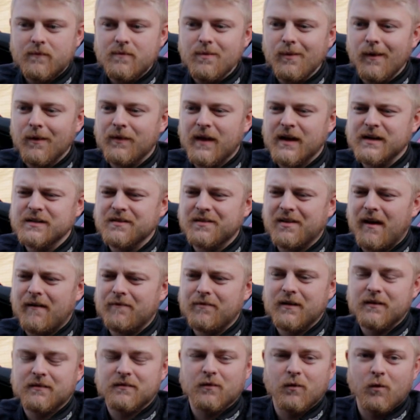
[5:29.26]
They just have
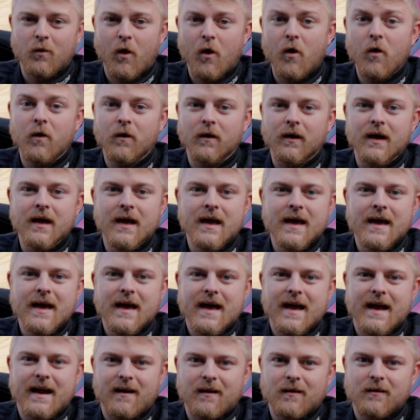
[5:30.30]
this long
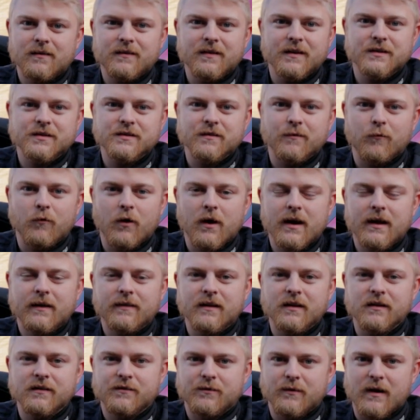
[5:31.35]
heritage of winning
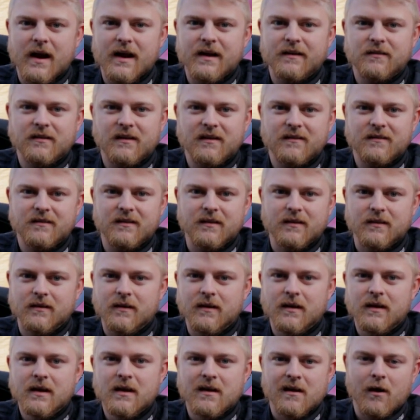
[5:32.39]
these races and
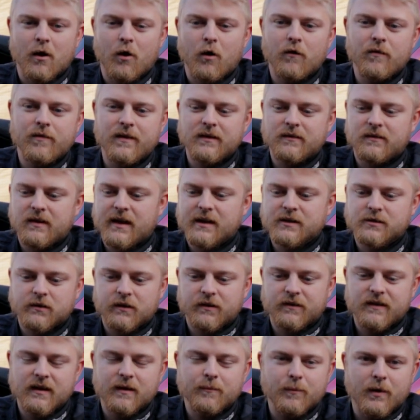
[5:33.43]
all these
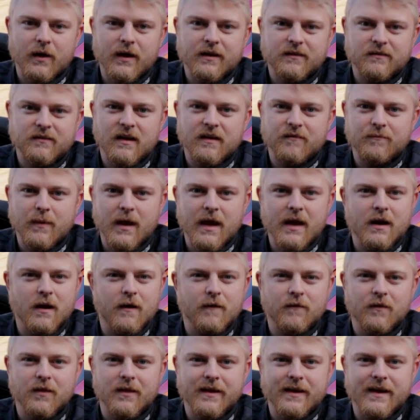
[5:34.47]
interesting bikes they've made
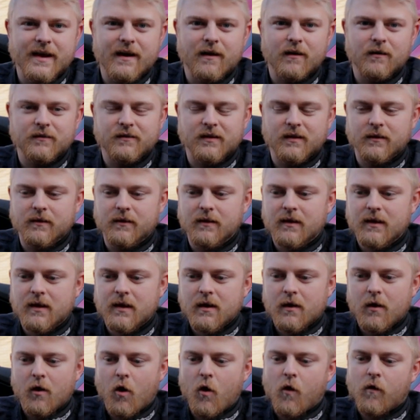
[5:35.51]
over the years, and
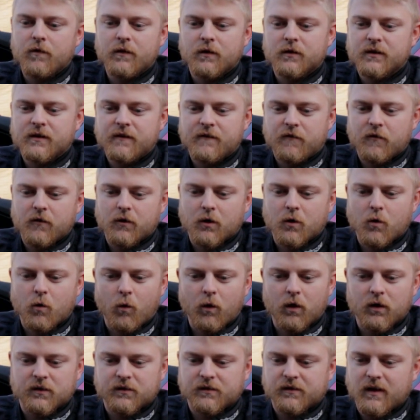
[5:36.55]
all of their different
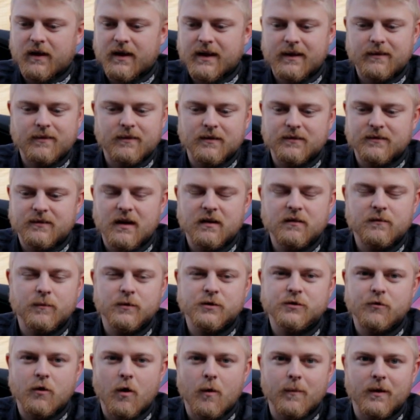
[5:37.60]
quirks like the
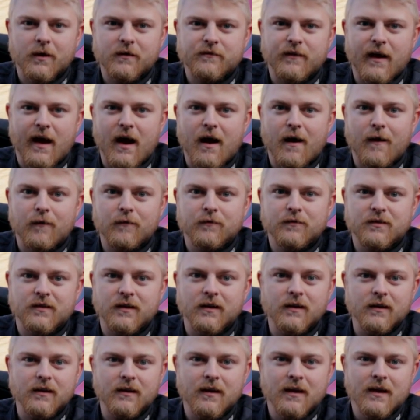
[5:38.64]
desmodromic valves
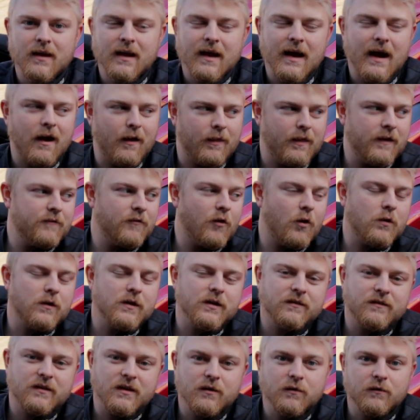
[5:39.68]
and how they've
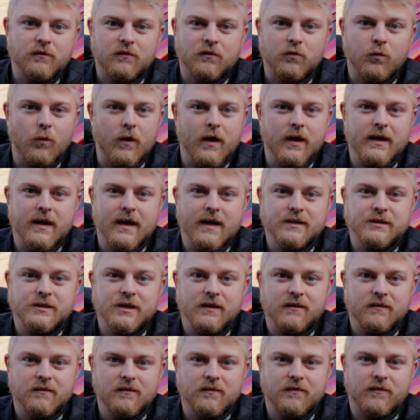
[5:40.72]
always used twin
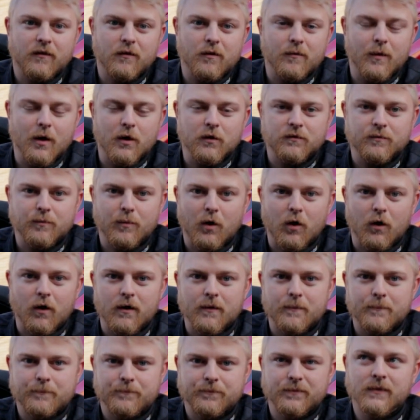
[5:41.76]
engines for the most
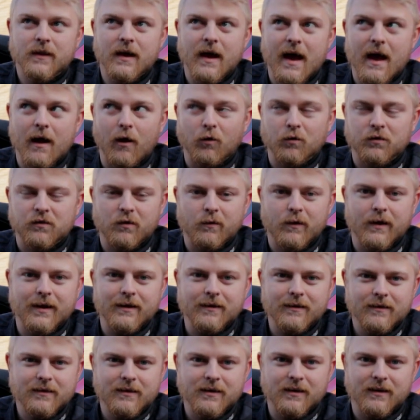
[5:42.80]
part, the
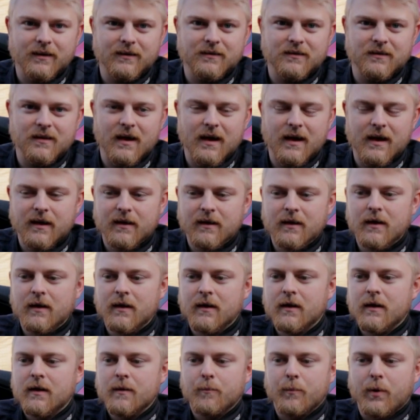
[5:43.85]
L-twin you could say.
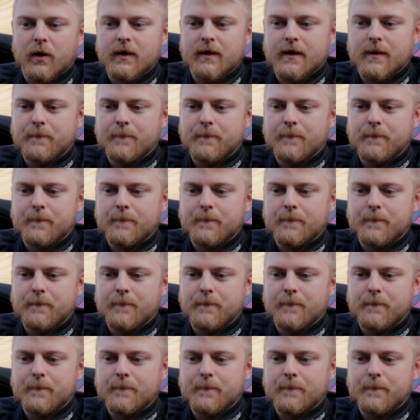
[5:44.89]
But